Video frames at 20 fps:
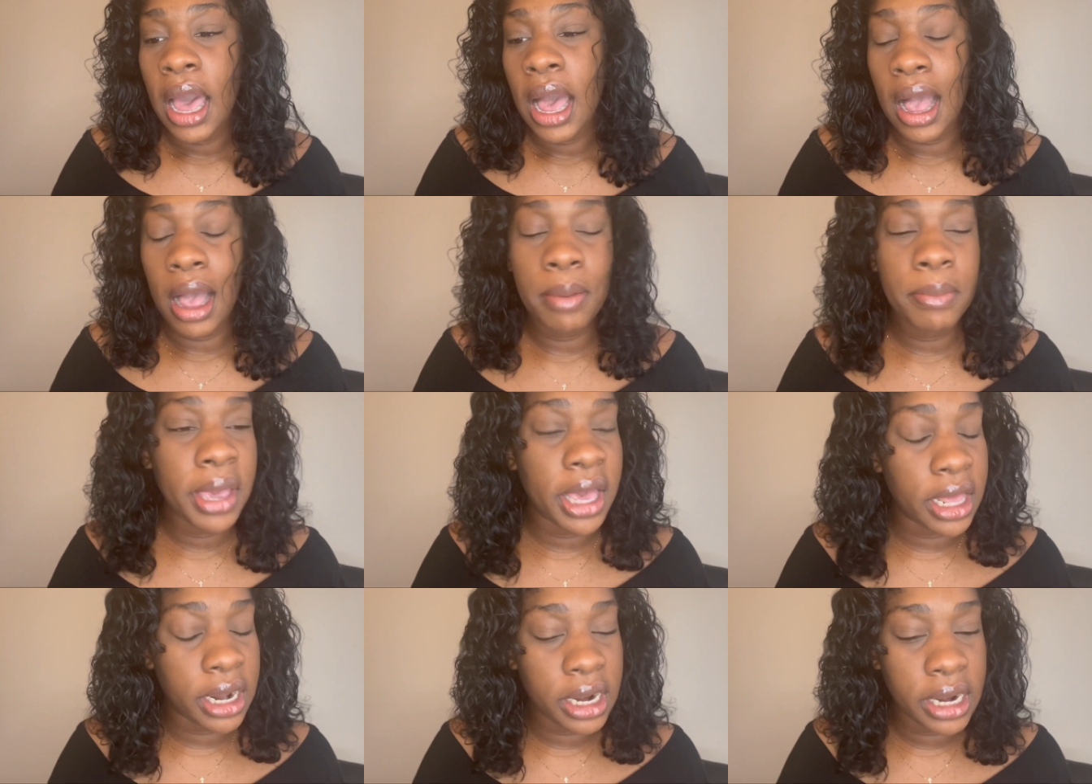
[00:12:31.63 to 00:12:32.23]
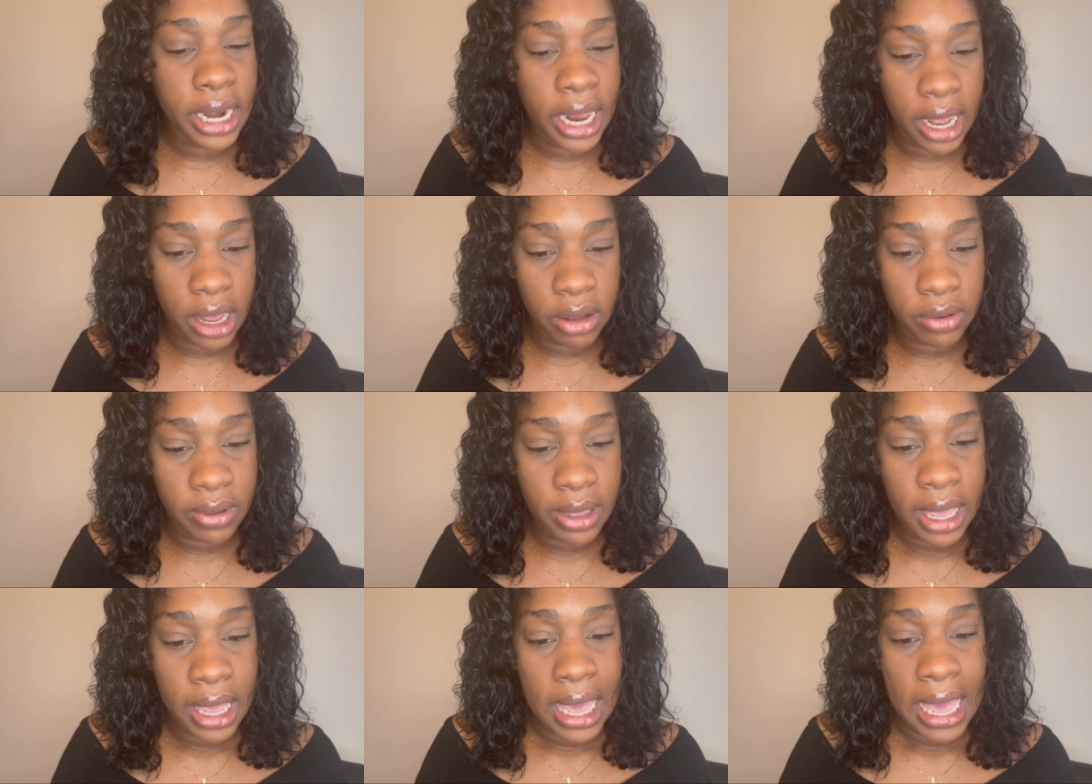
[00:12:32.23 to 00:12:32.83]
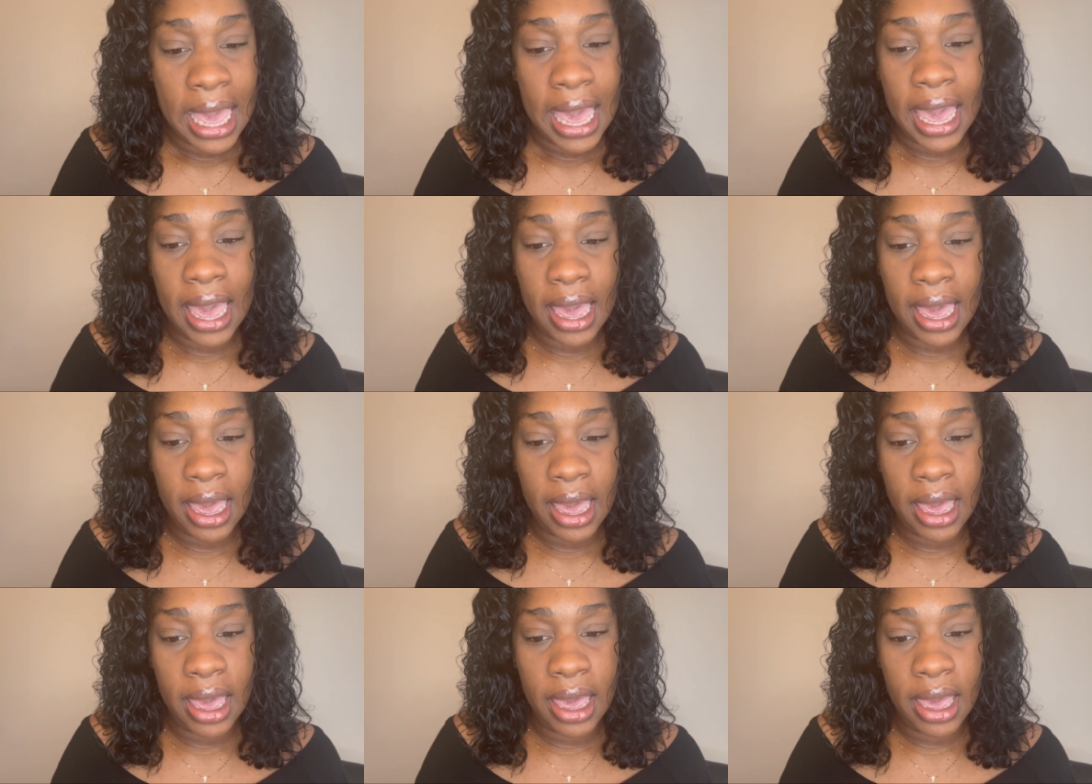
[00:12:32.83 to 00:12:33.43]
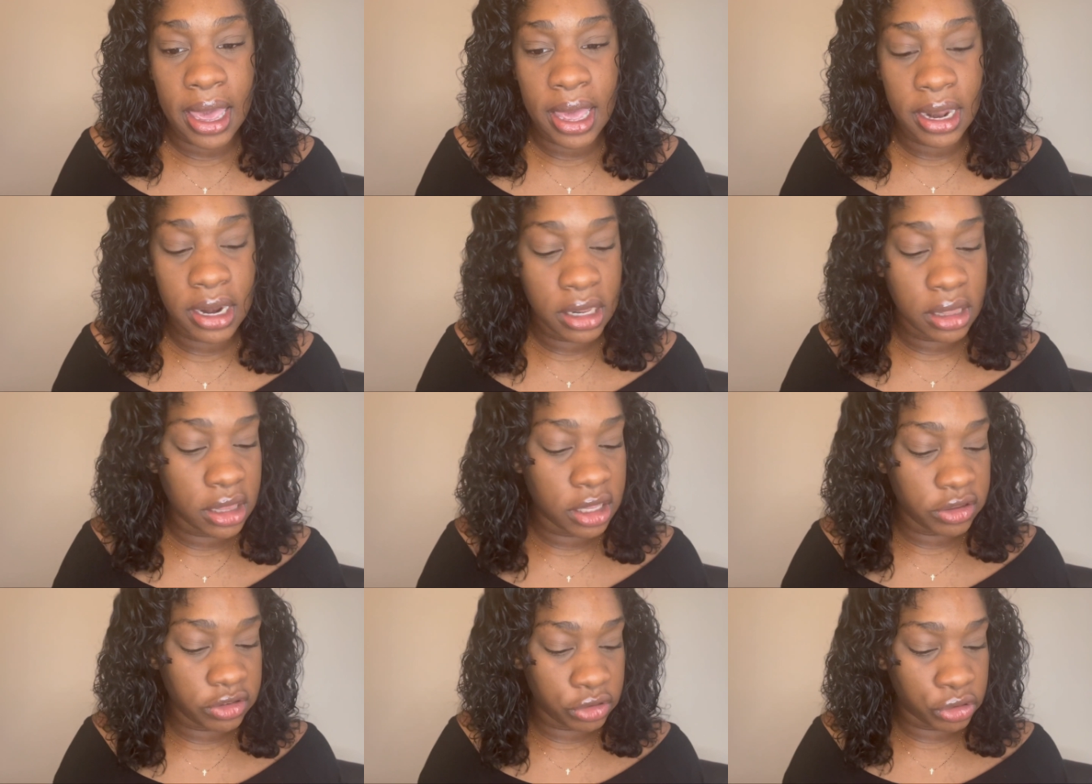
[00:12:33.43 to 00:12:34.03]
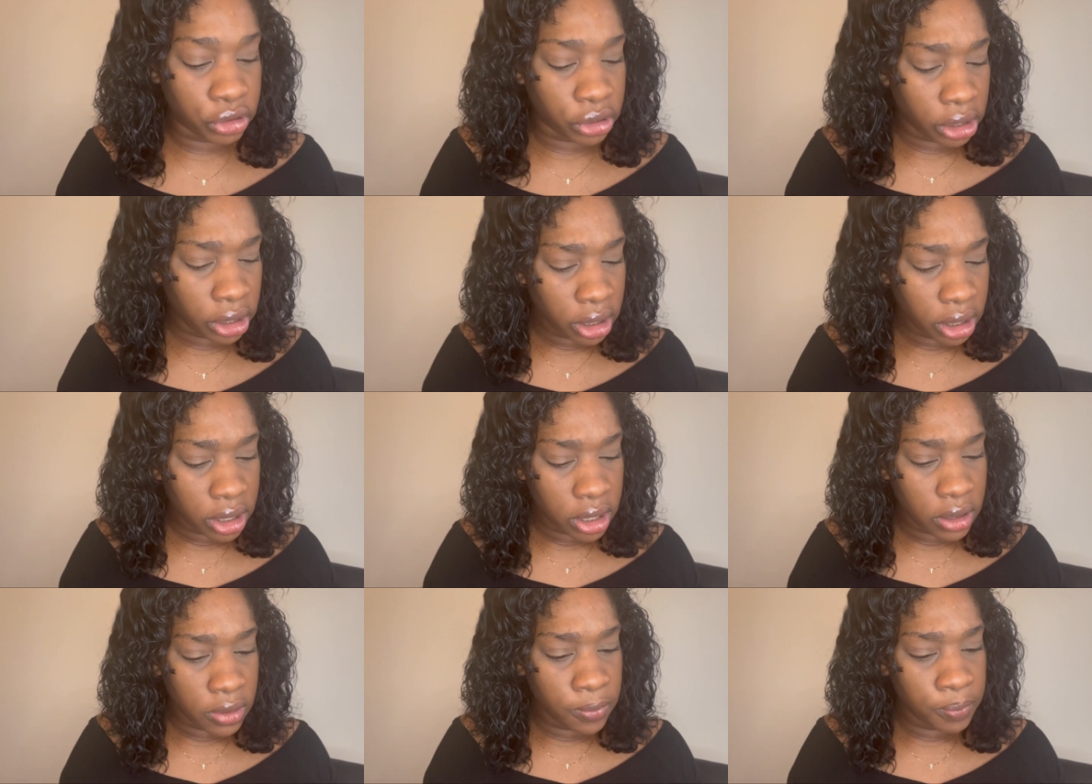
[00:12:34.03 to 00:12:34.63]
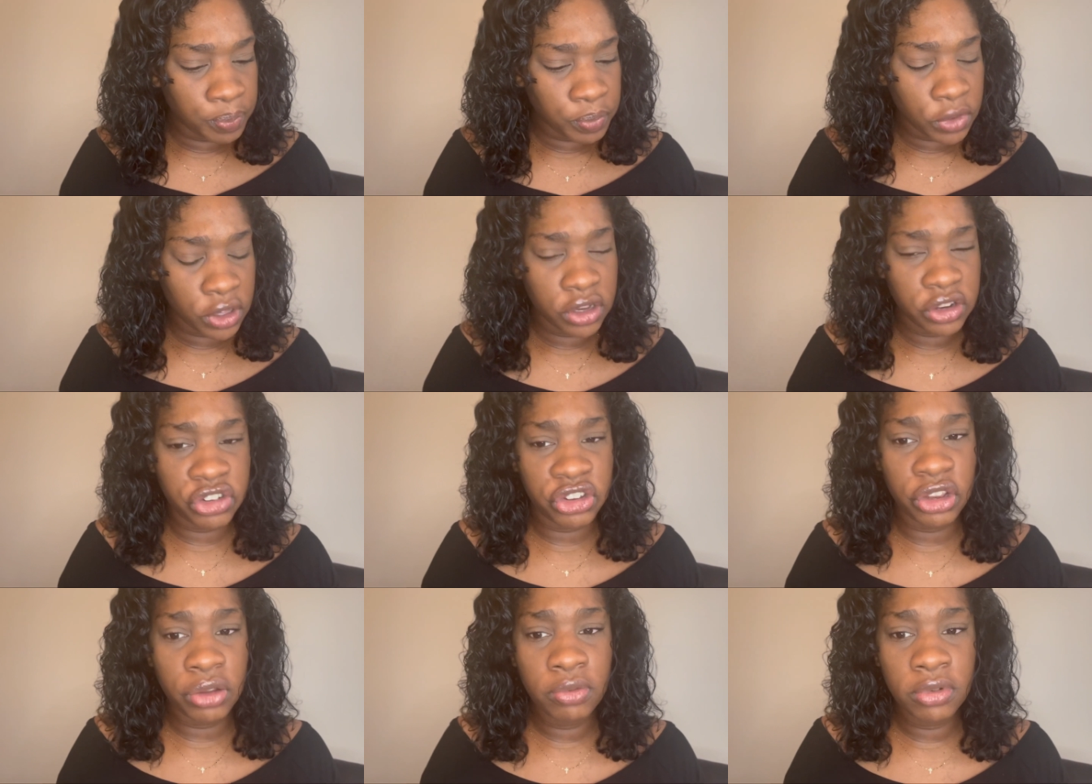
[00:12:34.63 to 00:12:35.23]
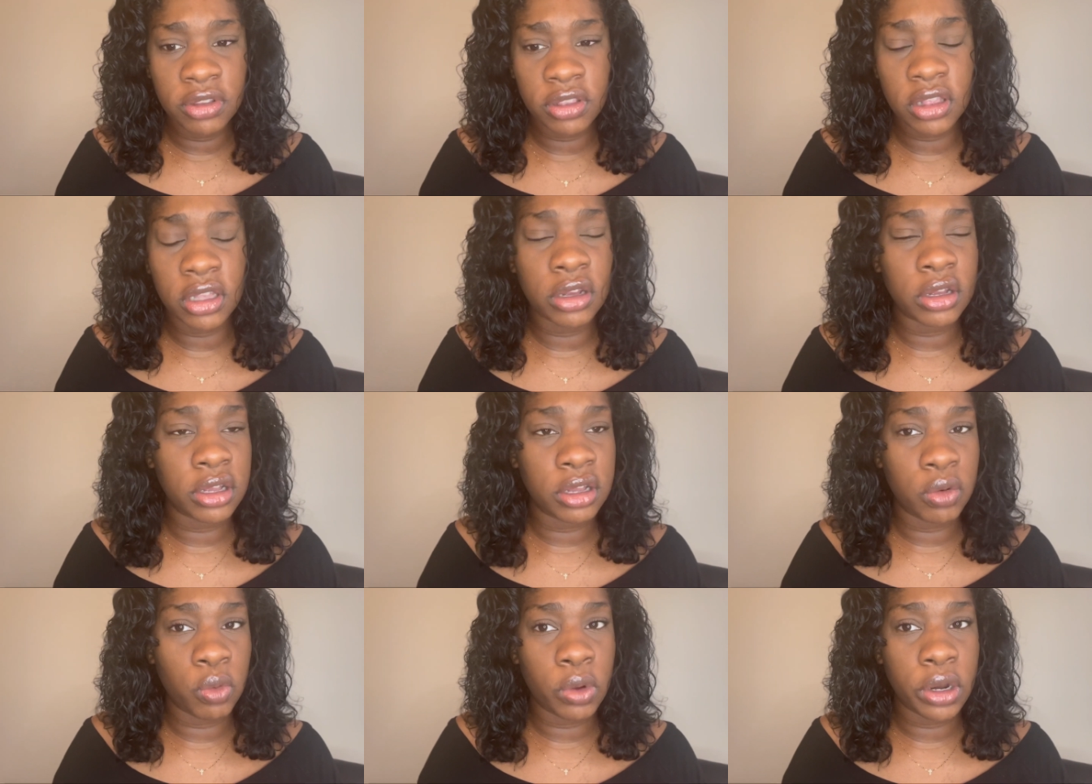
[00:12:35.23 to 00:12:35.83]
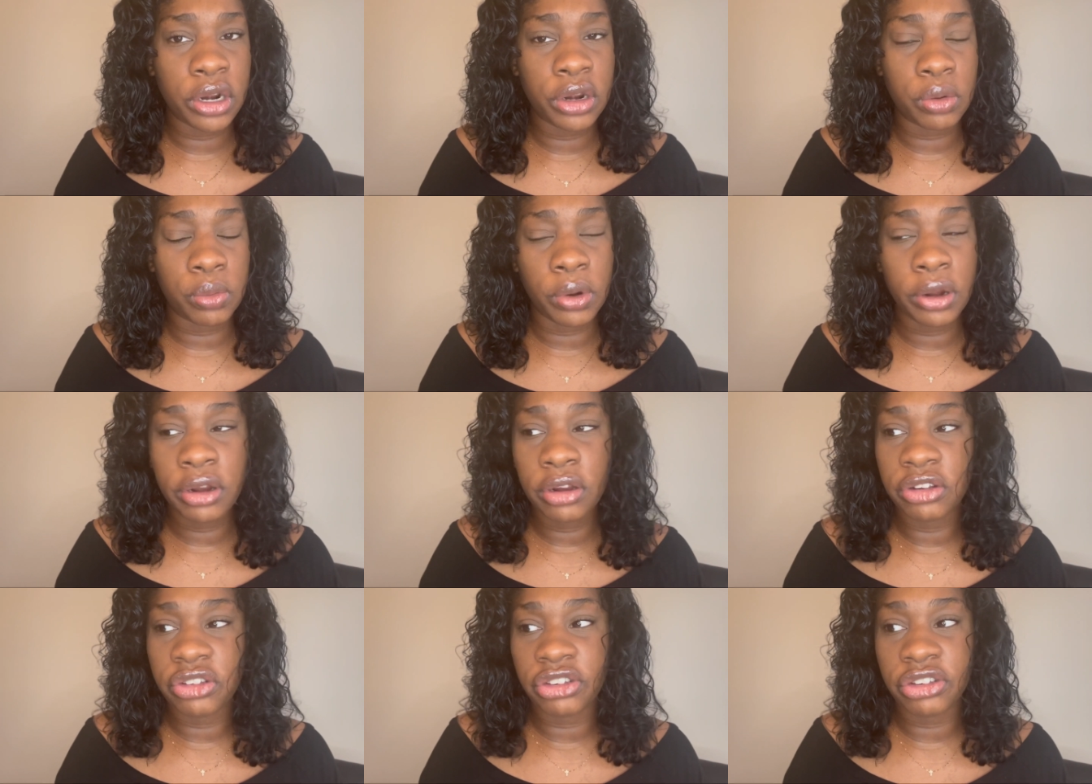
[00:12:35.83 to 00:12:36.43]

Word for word: I'm heading out, and this girl, she was the one of the workers.